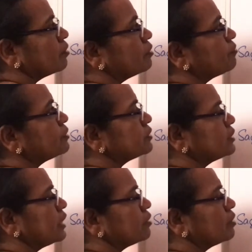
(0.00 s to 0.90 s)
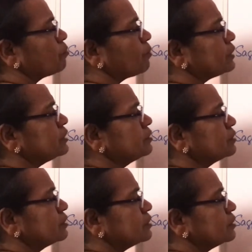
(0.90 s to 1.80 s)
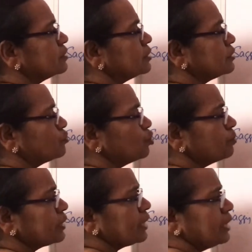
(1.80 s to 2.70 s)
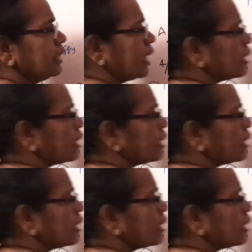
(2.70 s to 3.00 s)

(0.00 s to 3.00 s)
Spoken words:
the first 10, the moment is, it is numerically